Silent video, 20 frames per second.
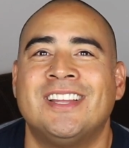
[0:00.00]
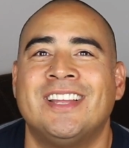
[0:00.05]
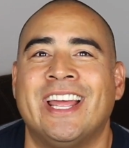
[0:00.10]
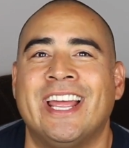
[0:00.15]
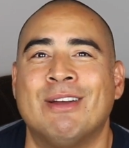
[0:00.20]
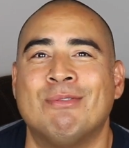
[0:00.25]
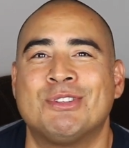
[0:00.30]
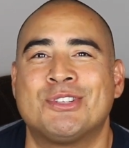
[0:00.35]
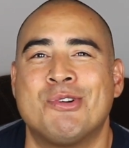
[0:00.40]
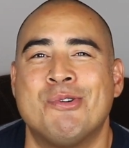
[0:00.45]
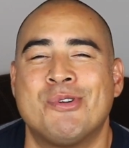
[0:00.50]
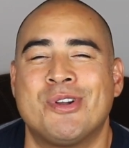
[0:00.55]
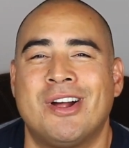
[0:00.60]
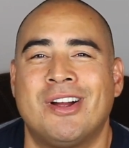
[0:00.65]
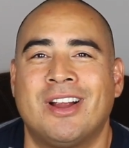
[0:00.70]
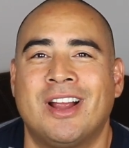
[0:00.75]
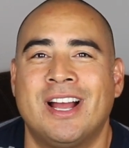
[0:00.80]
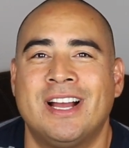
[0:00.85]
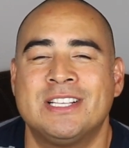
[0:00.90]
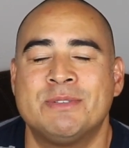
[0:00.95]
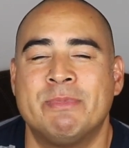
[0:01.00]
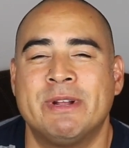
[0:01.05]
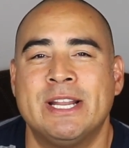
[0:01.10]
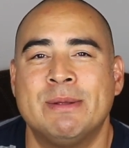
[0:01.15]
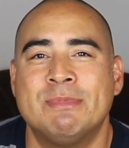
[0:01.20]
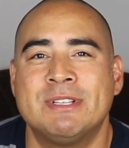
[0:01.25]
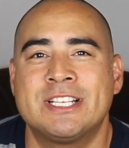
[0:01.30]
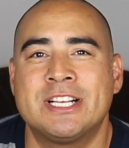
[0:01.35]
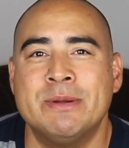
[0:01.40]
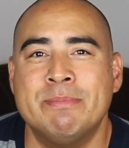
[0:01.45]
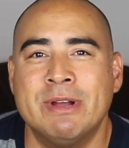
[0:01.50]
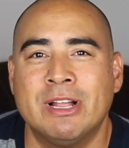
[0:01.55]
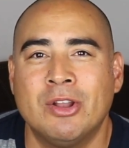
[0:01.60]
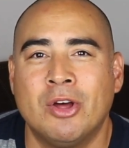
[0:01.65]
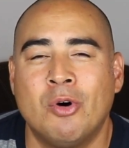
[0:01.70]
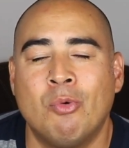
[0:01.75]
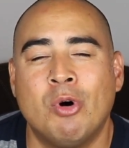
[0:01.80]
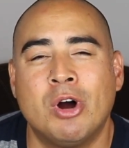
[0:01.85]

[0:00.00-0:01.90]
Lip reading: Hey, what's going on, guys? My name is Camilo.